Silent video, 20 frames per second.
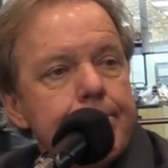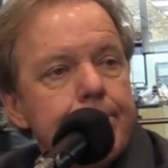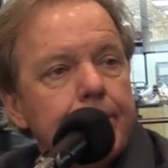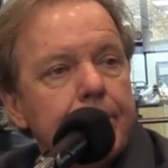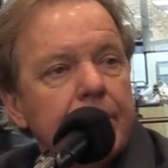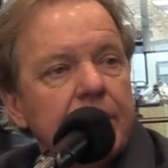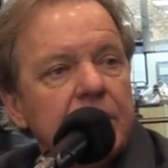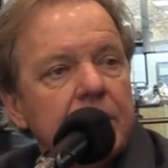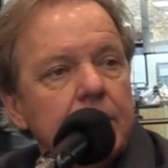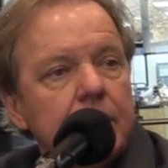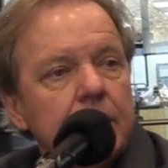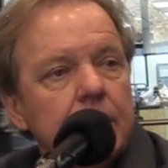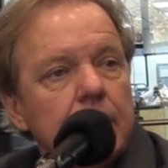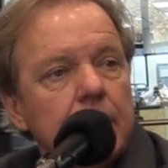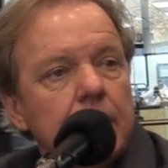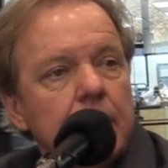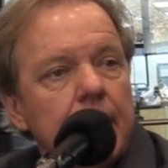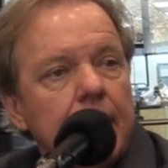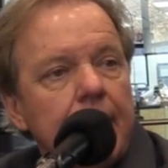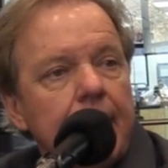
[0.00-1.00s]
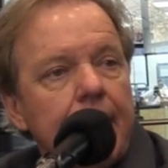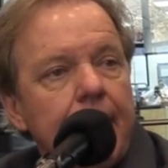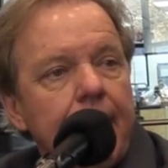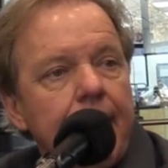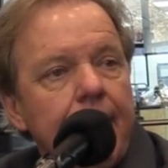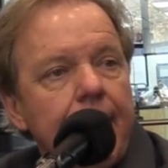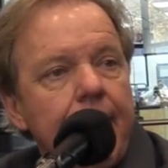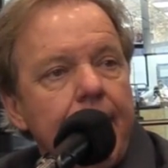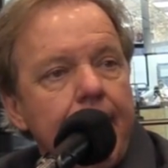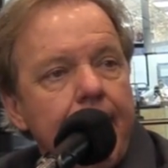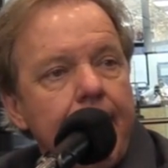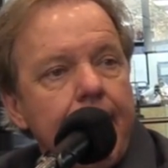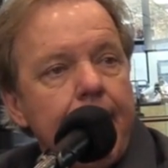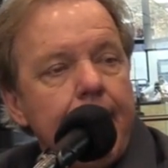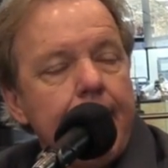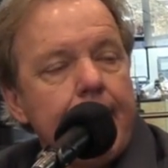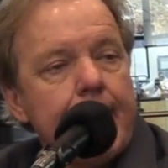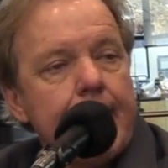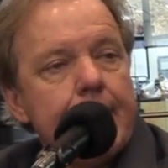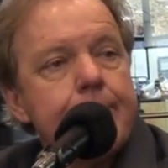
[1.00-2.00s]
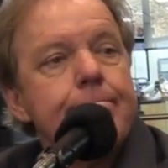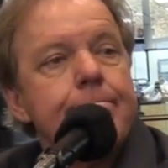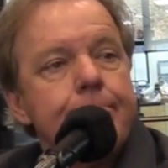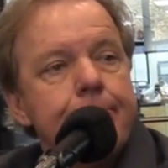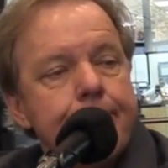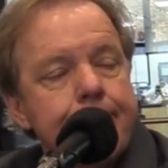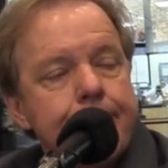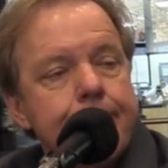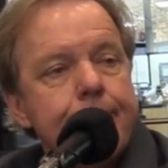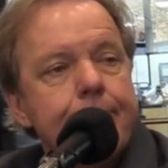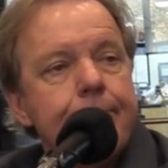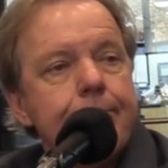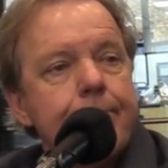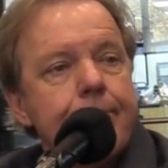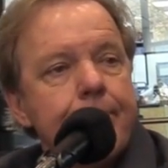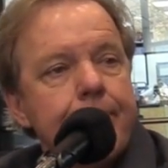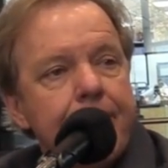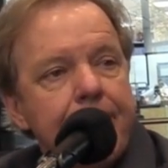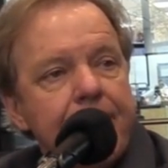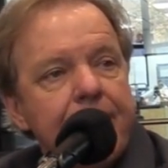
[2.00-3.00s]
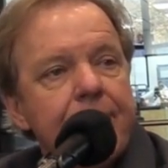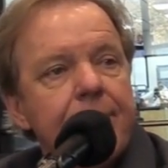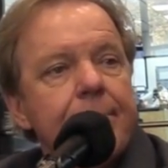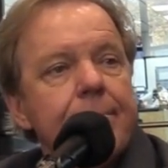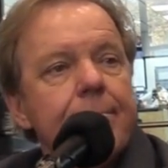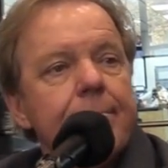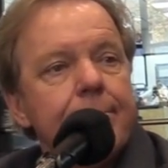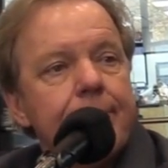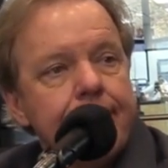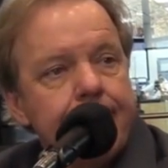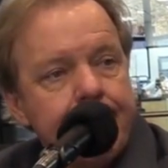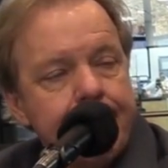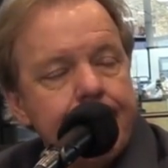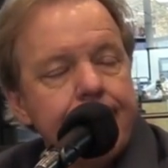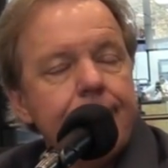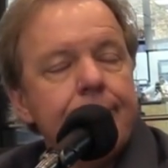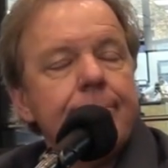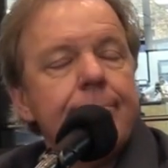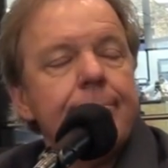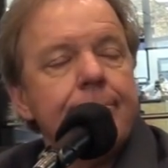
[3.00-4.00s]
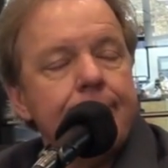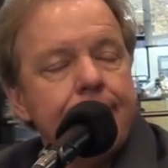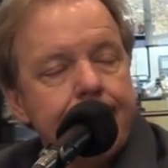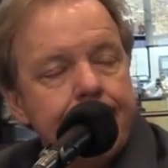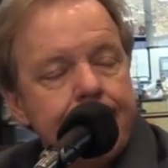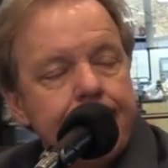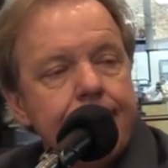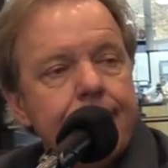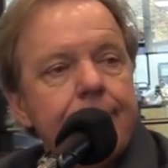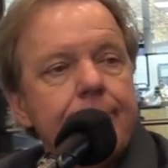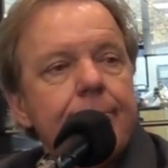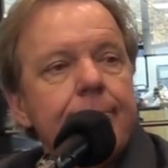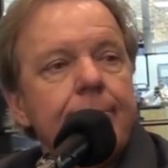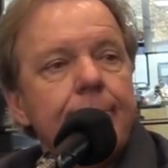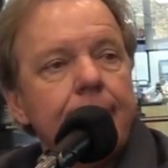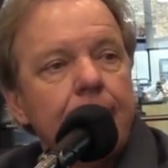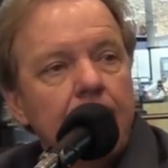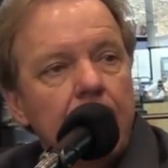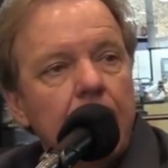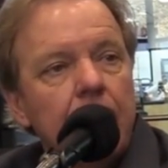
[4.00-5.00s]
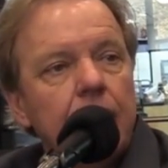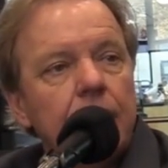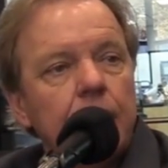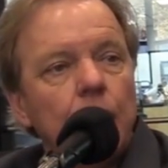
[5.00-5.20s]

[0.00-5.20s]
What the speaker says: The year 2000 was your last in the seat full time. I think you did one.